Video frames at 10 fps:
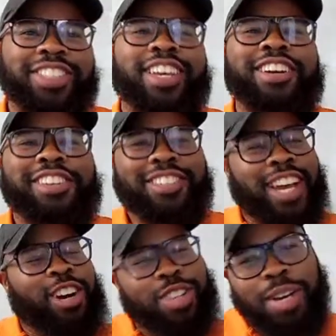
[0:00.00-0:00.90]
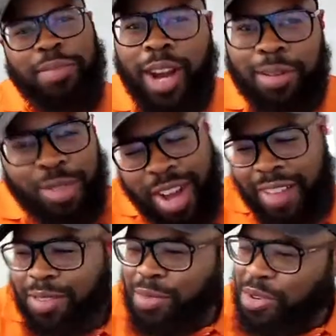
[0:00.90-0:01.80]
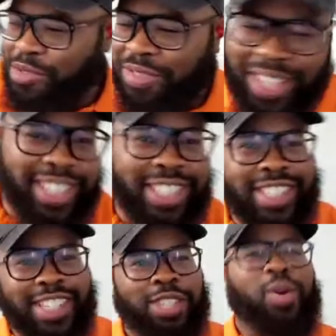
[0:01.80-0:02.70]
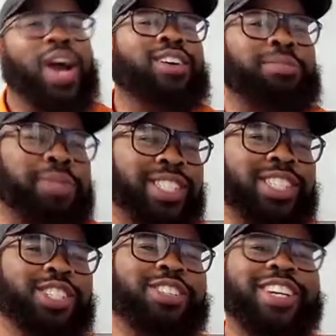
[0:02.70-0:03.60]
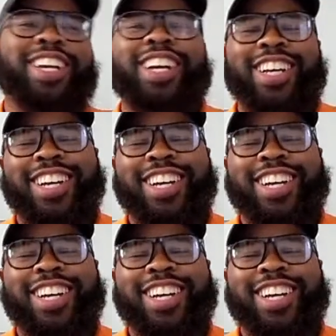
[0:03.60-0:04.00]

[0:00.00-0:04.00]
What the hell? I'm like, hold up, y'all. We gonna have to move because it's wild up in this joint.